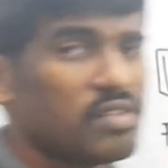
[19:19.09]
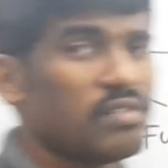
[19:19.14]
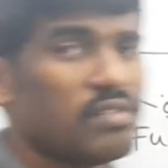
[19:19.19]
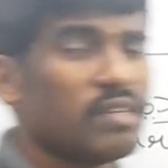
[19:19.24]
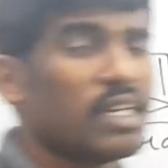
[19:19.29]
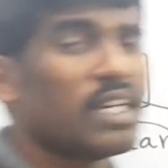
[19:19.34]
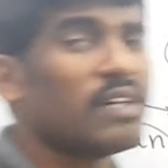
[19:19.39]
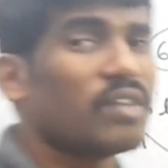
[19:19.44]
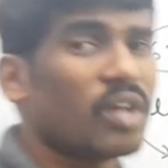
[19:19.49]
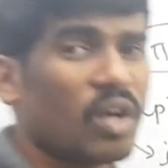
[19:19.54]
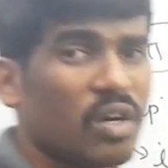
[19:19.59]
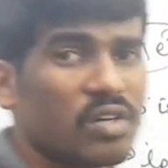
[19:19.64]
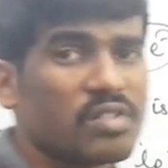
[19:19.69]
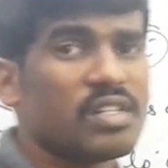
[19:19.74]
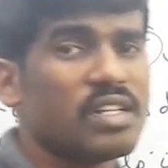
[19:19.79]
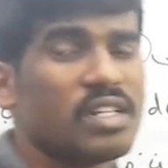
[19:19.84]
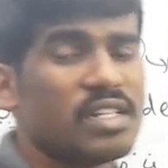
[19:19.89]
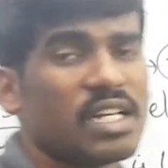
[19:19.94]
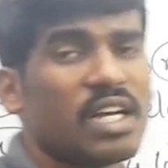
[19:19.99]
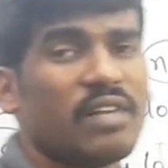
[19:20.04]
Whenever
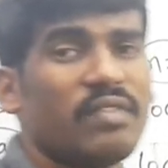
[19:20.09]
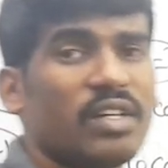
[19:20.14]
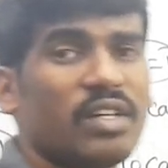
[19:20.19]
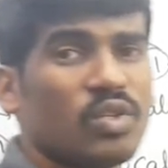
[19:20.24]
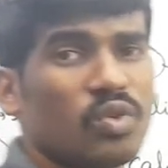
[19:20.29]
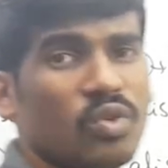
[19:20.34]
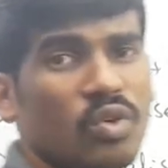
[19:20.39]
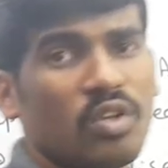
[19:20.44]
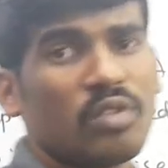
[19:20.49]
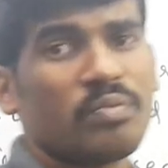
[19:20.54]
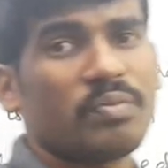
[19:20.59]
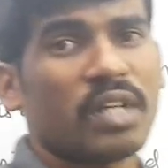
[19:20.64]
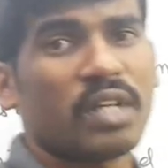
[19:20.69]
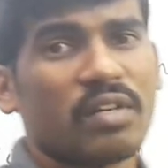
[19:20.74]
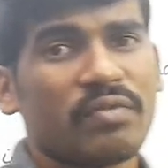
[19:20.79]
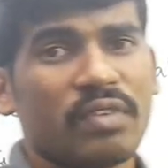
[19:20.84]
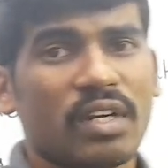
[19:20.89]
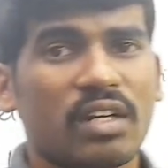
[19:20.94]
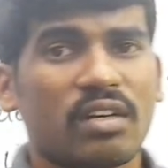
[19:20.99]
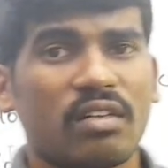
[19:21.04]
oxygen is having 2 lone pair
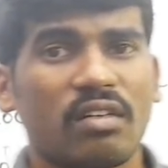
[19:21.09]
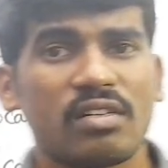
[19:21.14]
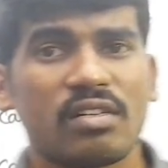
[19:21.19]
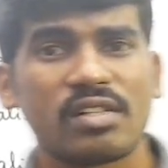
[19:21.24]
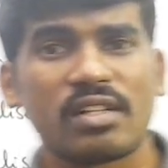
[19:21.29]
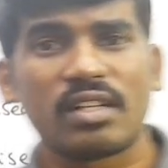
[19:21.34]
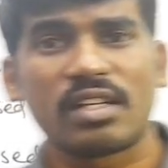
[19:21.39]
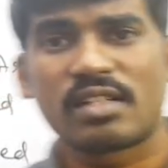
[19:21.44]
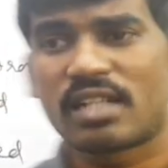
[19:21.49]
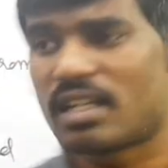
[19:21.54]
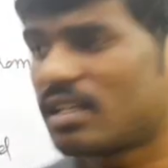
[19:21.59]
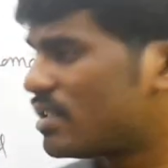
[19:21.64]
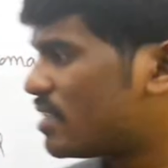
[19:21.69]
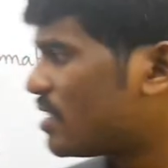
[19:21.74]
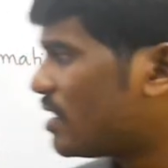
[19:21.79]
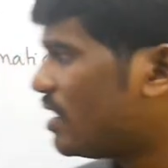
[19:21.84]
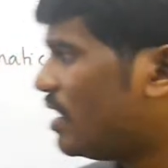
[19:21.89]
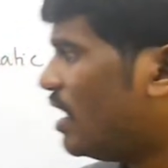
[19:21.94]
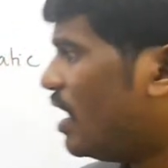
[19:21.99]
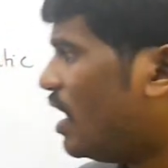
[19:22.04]
of electrons, in the sense
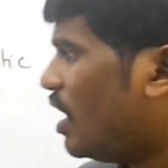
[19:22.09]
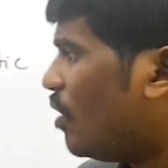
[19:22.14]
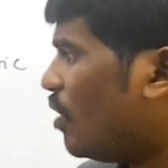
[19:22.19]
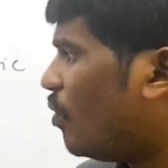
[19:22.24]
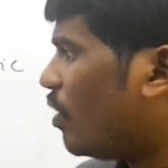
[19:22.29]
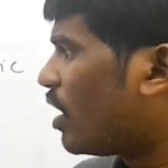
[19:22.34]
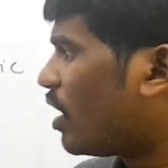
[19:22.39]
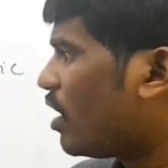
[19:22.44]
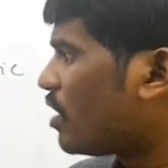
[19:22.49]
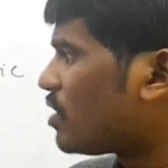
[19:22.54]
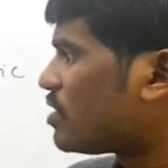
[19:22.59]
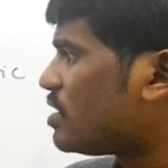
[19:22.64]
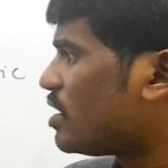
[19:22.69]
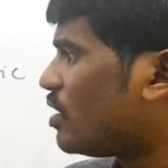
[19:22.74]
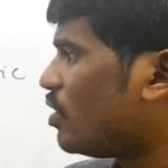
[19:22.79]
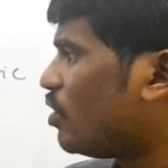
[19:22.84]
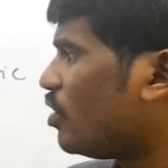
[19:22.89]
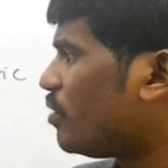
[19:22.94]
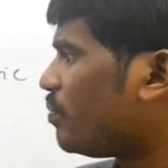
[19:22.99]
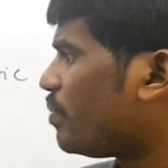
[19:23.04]
one oxygen
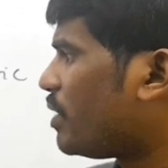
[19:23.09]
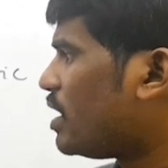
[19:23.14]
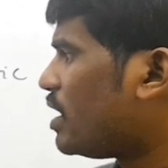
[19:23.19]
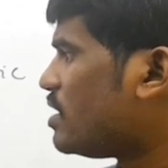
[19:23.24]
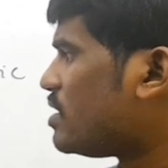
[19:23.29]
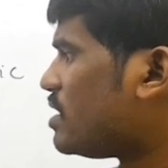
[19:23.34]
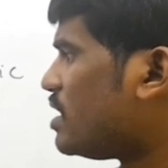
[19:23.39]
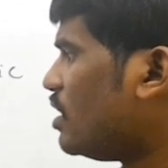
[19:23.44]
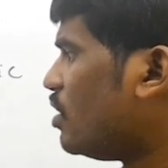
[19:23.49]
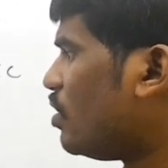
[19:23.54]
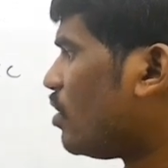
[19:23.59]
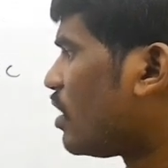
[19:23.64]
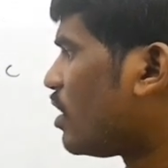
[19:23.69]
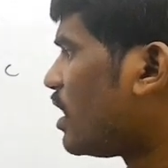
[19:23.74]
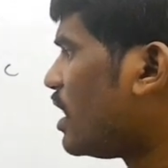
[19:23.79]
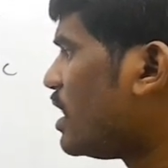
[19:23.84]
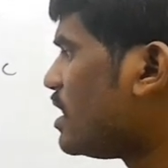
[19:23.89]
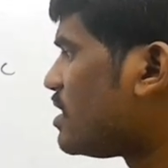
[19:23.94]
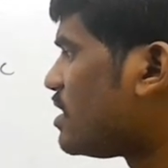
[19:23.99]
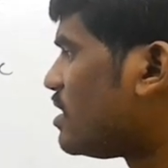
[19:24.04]
lone pair is
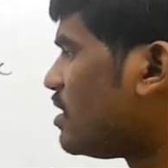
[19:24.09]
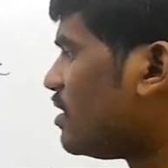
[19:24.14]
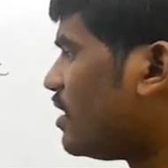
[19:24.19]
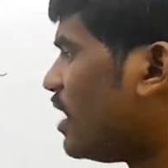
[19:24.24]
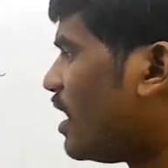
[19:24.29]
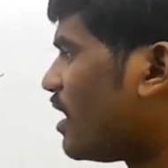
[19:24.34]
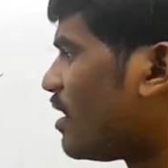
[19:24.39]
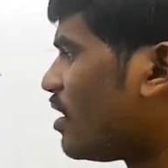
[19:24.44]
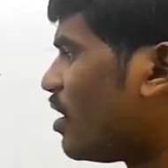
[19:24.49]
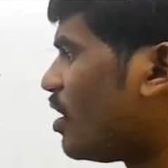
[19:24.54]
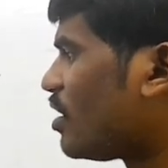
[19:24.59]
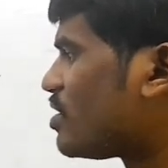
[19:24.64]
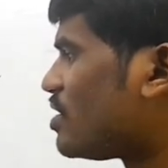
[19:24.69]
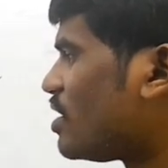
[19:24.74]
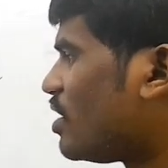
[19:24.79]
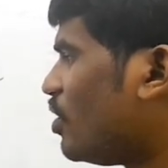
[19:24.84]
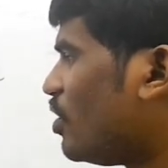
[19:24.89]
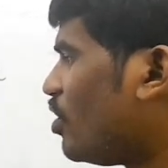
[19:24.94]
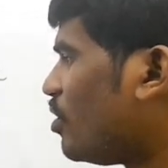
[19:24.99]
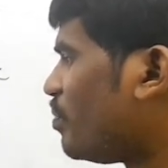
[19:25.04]
delocalized, another
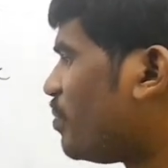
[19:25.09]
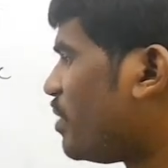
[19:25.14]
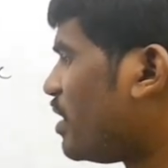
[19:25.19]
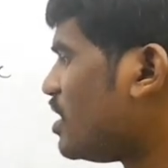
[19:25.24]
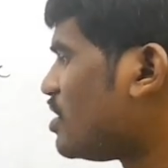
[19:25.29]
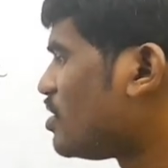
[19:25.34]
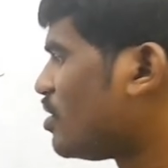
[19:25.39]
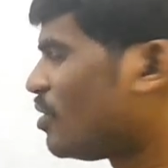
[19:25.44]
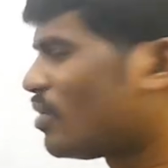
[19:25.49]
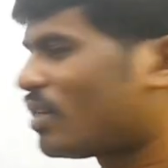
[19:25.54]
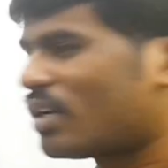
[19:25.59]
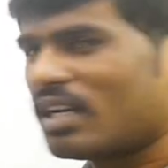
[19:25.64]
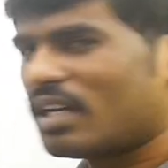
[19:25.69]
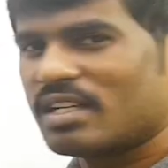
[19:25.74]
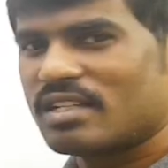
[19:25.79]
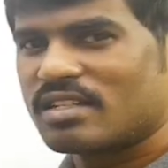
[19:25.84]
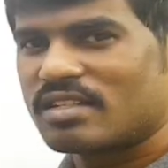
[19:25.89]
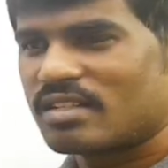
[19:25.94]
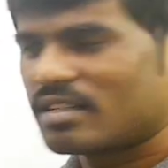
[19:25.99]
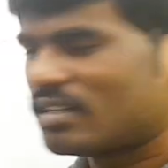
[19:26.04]
oxygen lone pair is
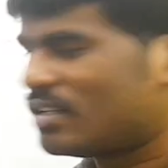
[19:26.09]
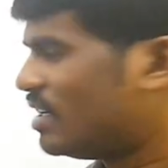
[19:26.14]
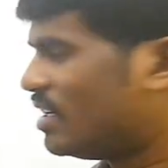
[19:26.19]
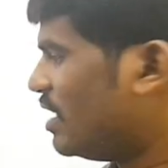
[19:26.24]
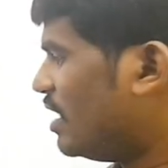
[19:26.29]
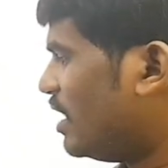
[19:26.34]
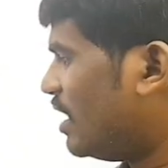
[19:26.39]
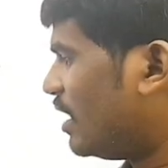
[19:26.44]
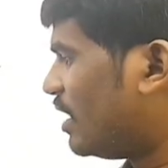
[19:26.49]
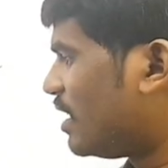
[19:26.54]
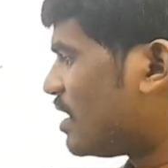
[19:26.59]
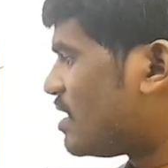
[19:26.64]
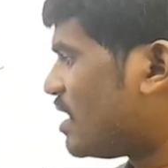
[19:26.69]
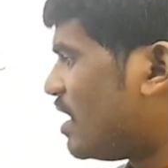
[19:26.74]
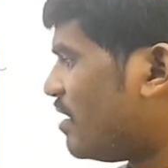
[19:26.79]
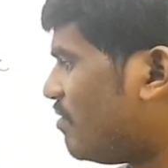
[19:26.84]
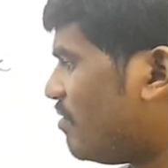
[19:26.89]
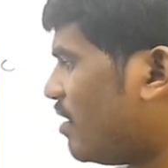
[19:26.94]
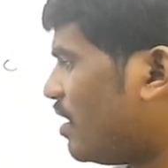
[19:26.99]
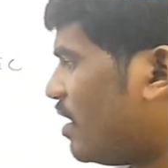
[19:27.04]
localized. In the
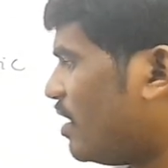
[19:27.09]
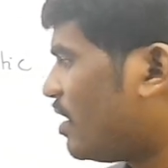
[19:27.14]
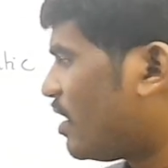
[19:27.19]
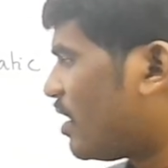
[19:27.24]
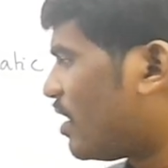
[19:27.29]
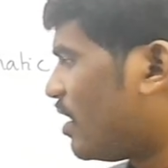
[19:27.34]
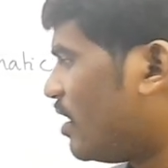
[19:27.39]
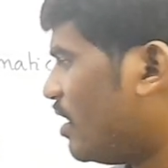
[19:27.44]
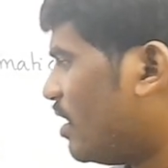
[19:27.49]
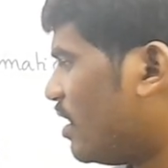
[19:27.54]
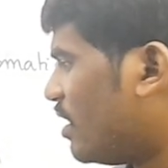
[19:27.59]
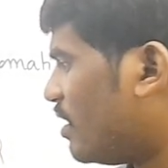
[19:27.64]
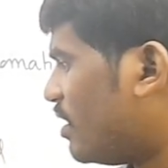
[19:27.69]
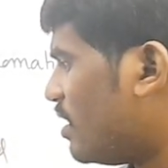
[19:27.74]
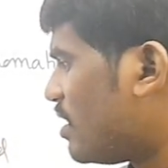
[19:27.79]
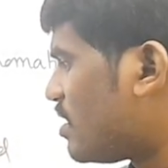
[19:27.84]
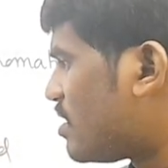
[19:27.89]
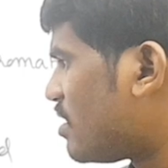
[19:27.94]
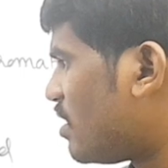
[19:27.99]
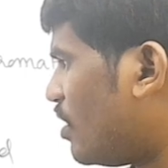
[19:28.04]
same way here,
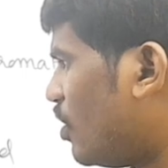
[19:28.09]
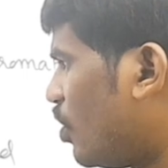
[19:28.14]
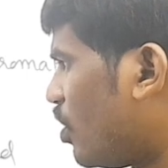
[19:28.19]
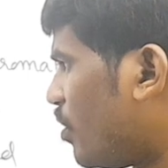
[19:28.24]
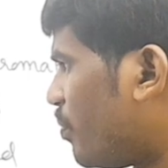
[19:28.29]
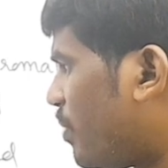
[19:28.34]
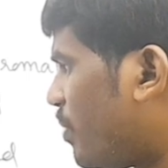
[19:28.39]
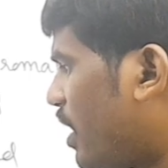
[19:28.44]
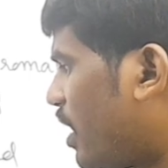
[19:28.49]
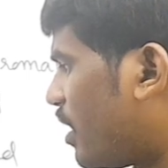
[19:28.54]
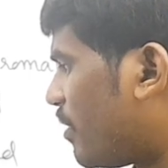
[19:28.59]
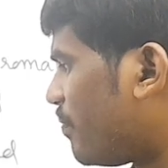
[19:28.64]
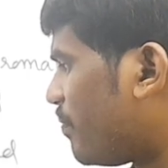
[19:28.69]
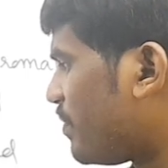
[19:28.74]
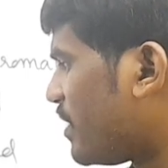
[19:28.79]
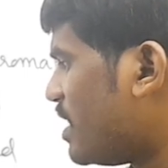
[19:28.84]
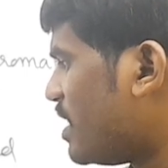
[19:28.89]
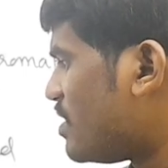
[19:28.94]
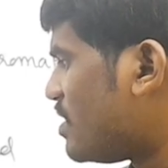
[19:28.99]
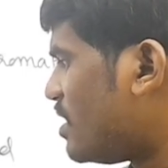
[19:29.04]
this lone pair
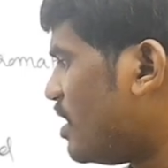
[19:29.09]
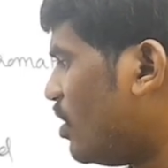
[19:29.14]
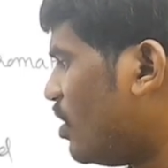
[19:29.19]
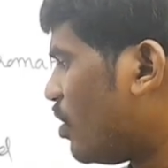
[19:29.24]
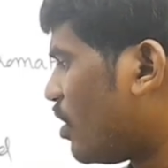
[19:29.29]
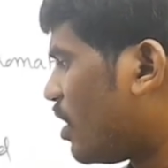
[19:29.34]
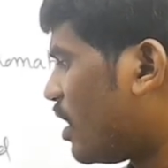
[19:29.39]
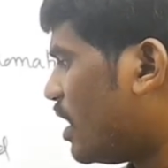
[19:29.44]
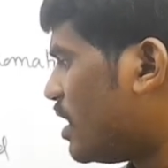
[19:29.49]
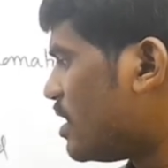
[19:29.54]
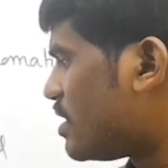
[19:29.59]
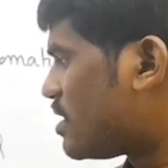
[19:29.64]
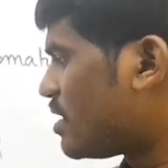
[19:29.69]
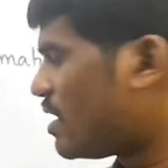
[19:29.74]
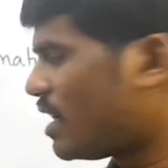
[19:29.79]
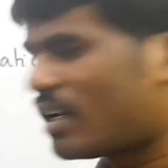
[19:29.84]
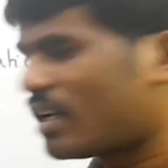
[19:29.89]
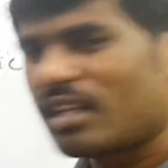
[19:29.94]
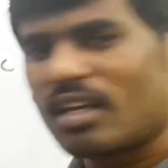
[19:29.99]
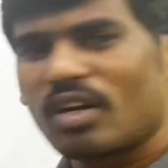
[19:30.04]
is delocalized,
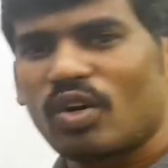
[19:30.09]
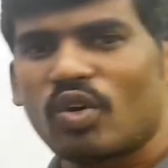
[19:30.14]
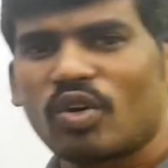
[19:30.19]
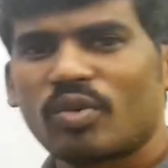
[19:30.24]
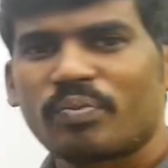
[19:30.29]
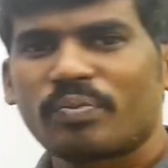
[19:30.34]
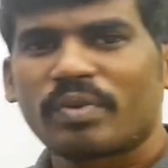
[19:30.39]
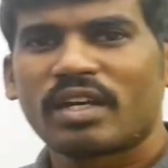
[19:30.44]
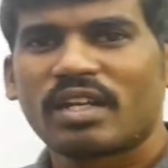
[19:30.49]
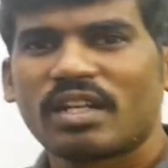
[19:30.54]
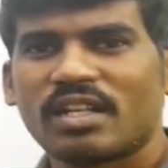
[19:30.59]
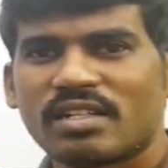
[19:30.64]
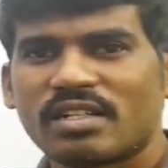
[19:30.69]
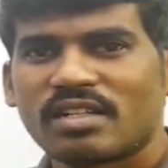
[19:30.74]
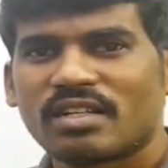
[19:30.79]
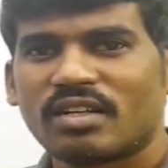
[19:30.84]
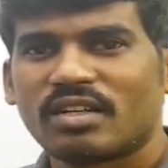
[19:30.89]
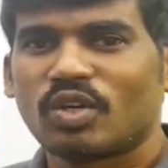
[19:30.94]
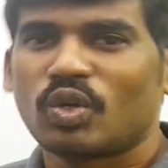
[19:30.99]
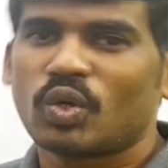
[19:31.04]
another lone pair is
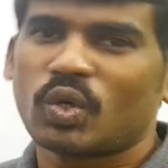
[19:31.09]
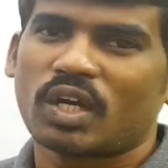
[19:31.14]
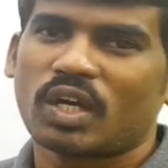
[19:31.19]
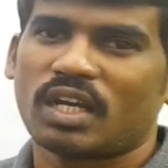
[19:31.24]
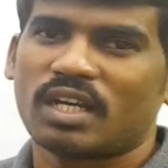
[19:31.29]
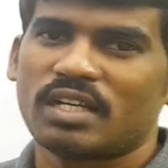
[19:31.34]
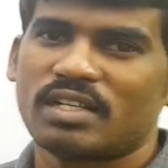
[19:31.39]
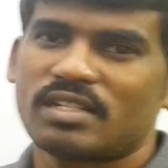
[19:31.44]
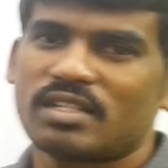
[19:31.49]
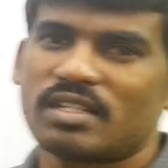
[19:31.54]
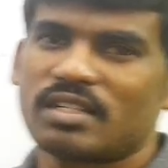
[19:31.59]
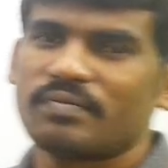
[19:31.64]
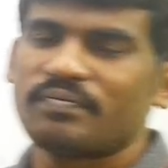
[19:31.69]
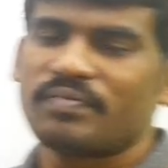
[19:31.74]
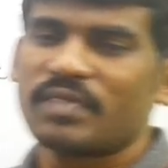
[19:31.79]
localized.